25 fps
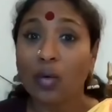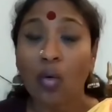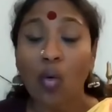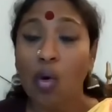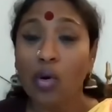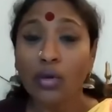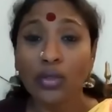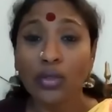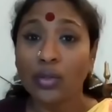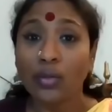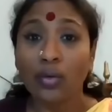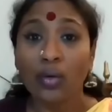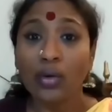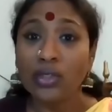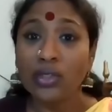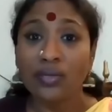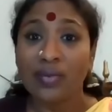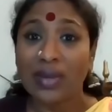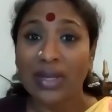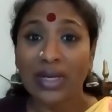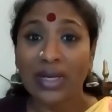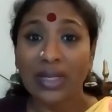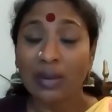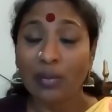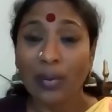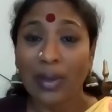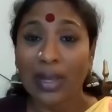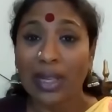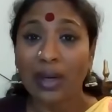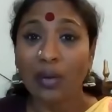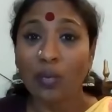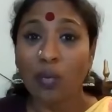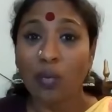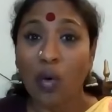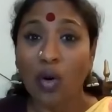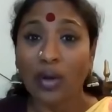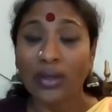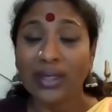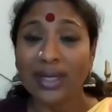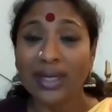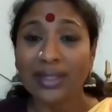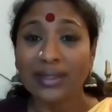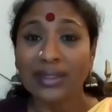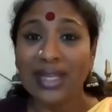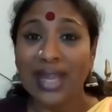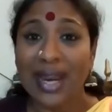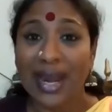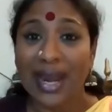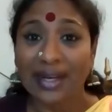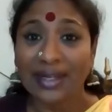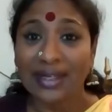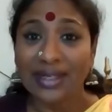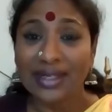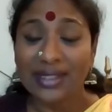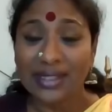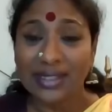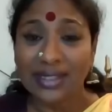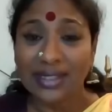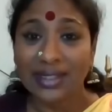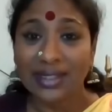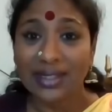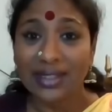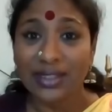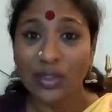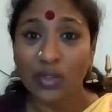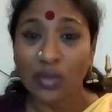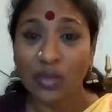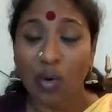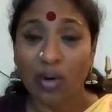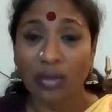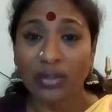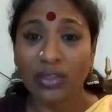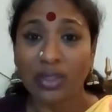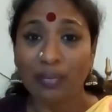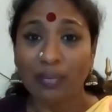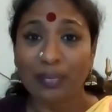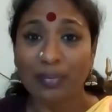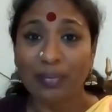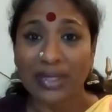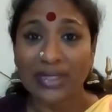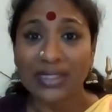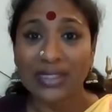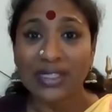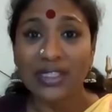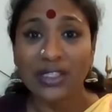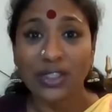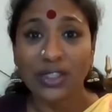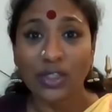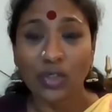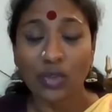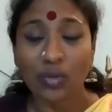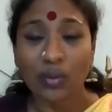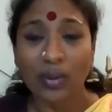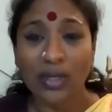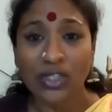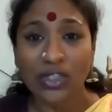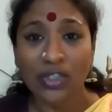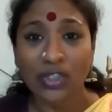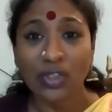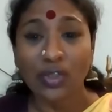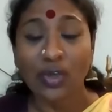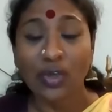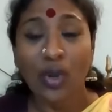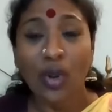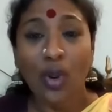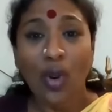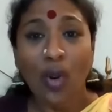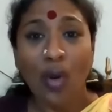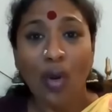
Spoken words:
court knows very well what are the antecedents or the present situation